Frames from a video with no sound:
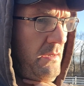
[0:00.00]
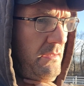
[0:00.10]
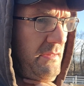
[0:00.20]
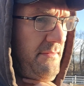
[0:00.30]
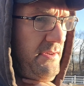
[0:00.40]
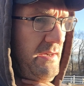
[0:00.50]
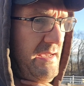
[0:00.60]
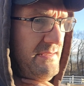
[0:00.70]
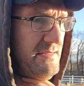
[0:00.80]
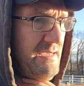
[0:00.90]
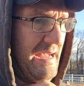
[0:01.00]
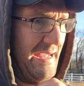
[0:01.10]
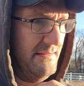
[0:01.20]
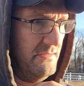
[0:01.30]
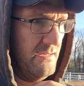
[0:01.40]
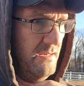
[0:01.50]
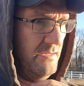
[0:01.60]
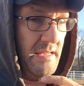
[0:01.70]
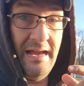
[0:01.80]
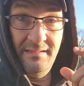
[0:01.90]
Olivia has Tyler.
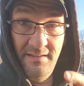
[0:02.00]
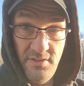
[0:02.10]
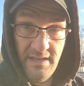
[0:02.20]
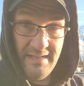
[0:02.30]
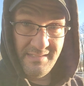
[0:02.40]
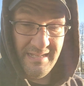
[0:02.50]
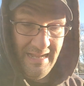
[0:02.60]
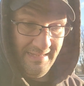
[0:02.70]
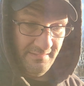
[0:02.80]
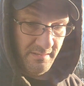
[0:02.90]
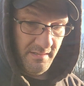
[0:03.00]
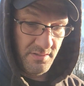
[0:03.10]
Yeah, Olivia has Tyler.